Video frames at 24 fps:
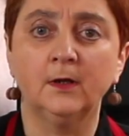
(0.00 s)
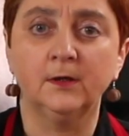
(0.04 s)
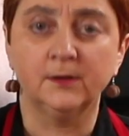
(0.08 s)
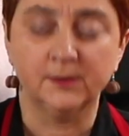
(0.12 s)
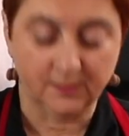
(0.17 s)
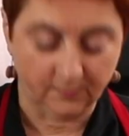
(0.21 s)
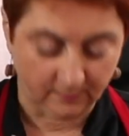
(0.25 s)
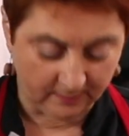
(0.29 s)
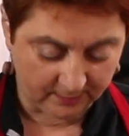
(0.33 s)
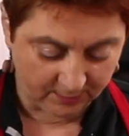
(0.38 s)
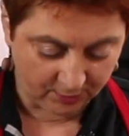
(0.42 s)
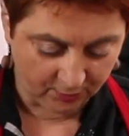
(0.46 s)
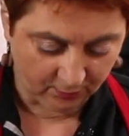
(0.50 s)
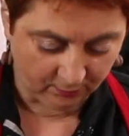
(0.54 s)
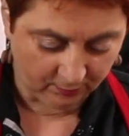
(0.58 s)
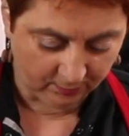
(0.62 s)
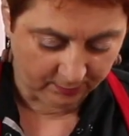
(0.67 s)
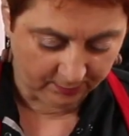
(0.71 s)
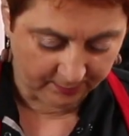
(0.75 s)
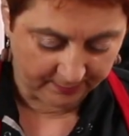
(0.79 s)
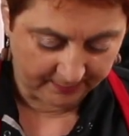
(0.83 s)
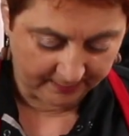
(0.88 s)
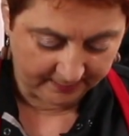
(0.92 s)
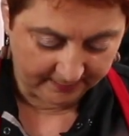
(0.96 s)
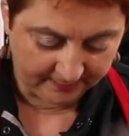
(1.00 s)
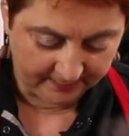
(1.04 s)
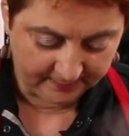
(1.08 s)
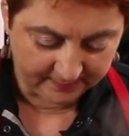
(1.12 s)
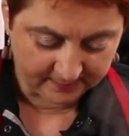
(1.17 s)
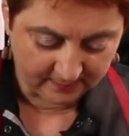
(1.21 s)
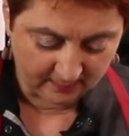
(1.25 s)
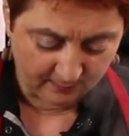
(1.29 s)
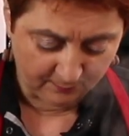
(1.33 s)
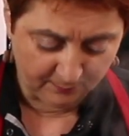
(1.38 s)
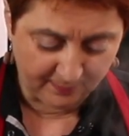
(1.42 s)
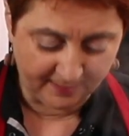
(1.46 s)
So our chocolate
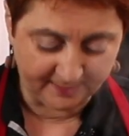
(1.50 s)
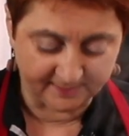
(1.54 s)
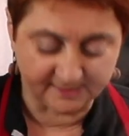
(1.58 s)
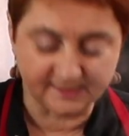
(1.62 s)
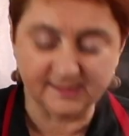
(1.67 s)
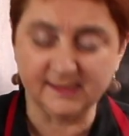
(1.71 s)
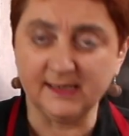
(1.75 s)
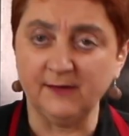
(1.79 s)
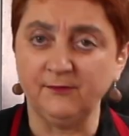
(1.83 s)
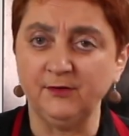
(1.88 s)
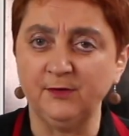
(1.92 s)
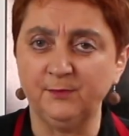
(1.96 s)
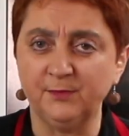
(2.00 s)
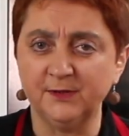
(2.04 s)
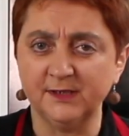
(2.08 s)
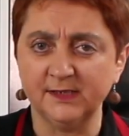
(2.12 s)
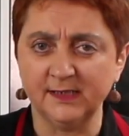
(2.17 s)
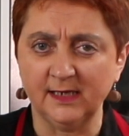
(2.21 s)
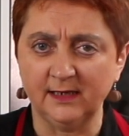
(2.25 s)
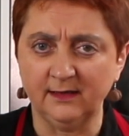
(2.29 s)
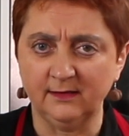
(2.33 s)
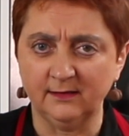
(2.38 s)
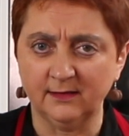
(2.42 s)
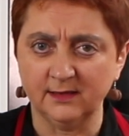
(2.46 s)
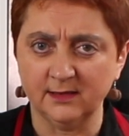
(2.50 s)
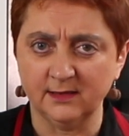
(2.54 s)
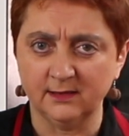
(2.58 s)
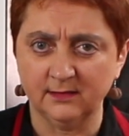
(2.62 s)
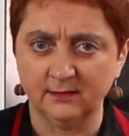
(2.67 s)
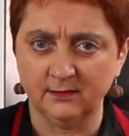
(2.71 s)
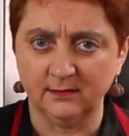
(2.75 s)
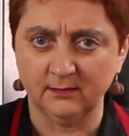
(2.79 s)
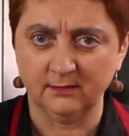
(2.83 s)
is about 70%